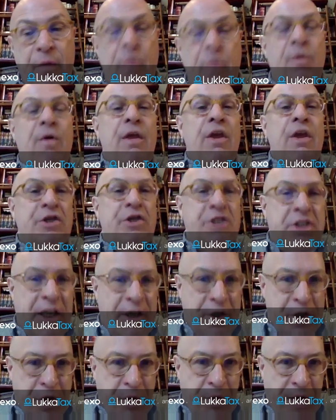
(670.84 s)
you set a
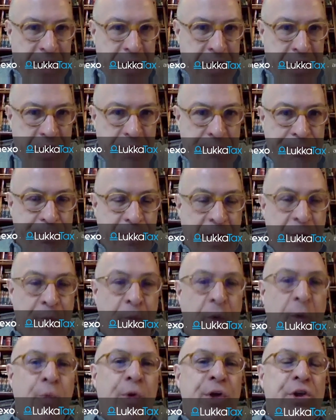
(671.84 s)
direction. And
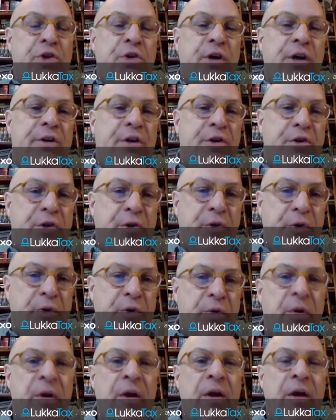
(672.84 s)
what we're trying to do
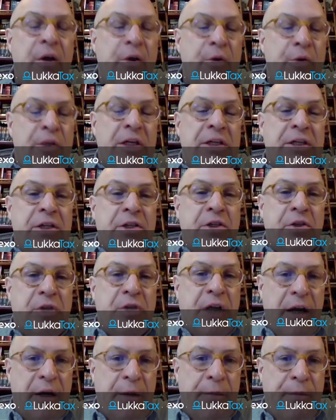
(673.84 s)
with the Digital
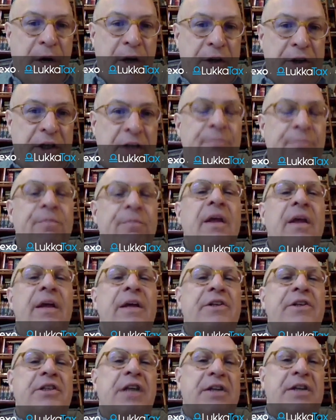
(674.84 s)
Dollar Project
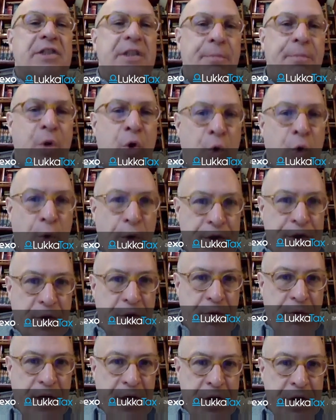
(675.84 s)
is set some core
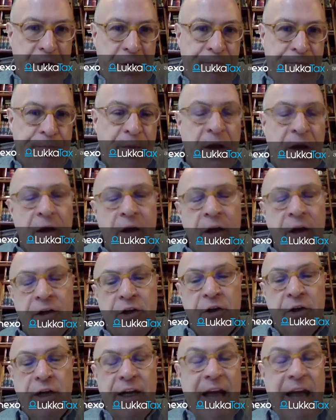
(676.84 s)
direction to
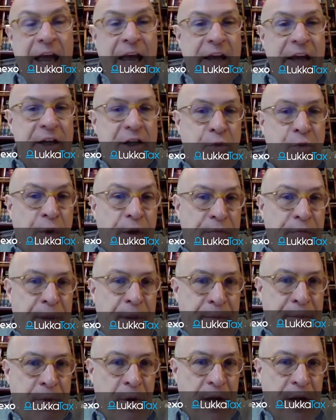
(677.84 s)
liaise with
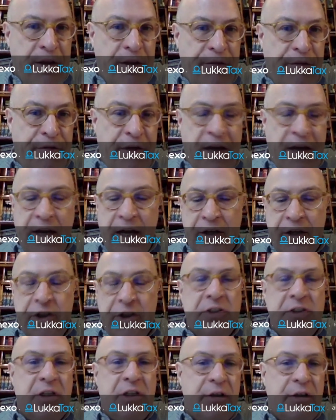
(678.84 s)
people at the Fed, not
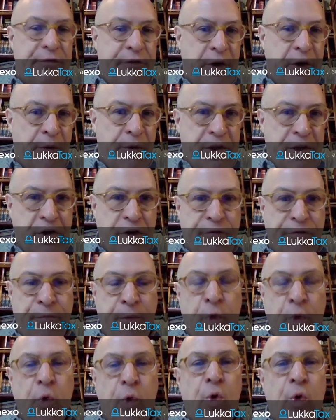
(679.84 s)
just at the Federal Reserve
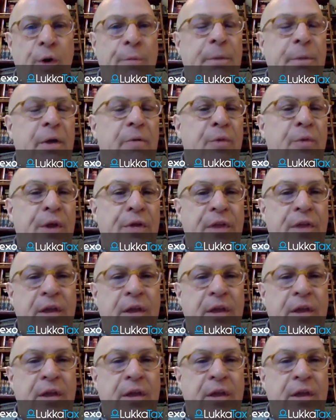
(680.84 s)
Board, but with